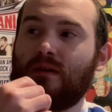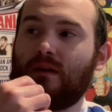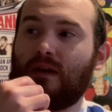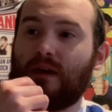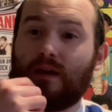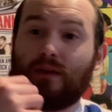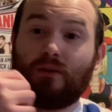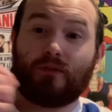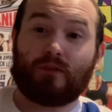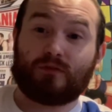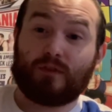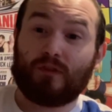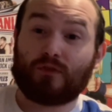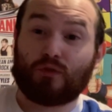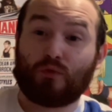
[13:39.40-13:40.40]
And all this
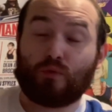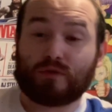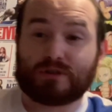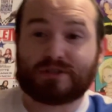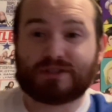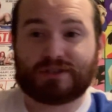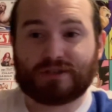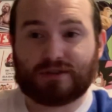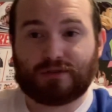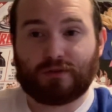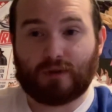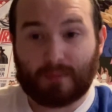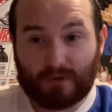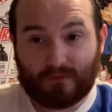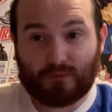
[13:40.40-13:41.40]
discourse could
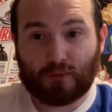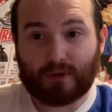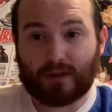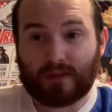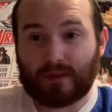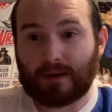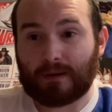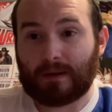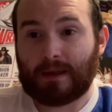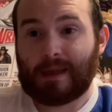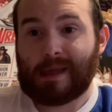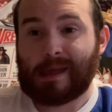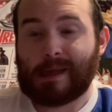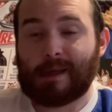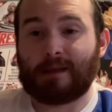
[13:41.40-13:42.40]
have been avoided there.
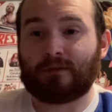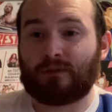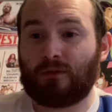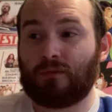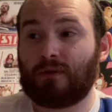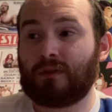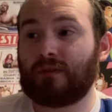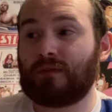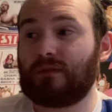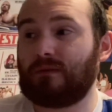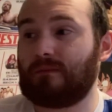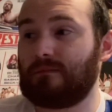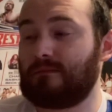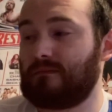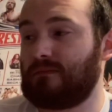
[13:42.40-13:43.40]
And there's no one
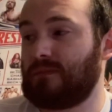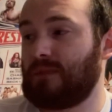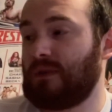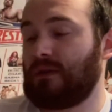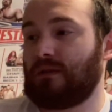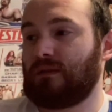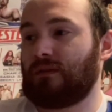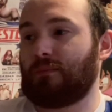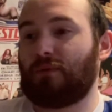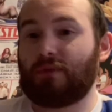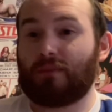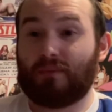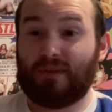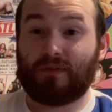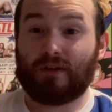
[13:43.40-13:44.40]
to play
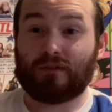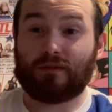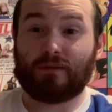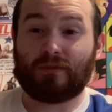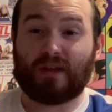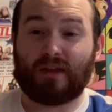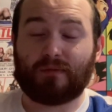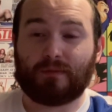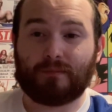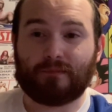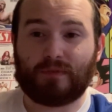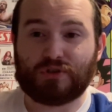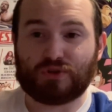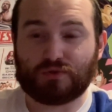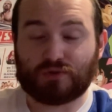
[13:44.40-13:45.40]
the blame finger to aside from
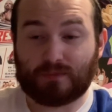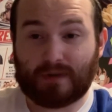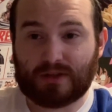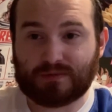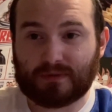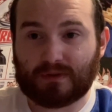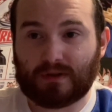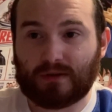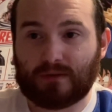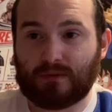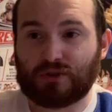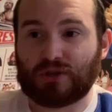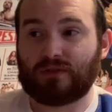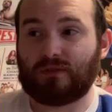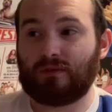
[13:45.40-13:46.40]
Vshojo management there,
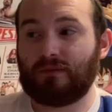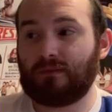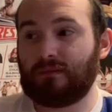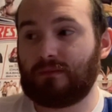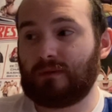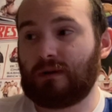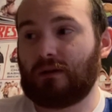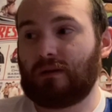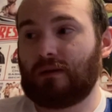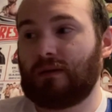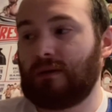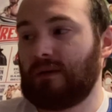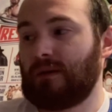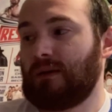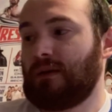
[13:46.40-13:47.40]
which I do
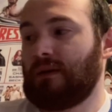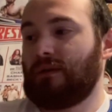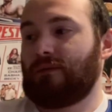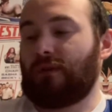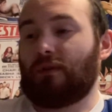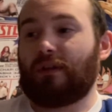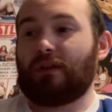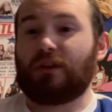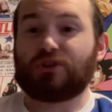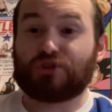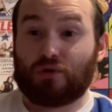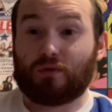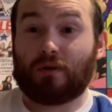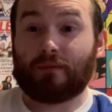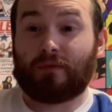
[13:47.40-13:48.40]
feel like they
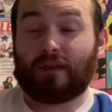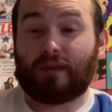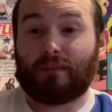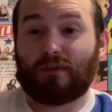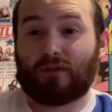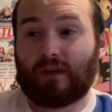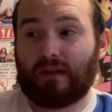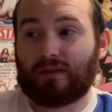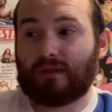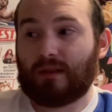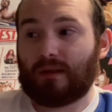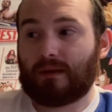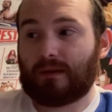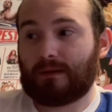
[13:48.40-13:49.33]
showed up to that mistake there,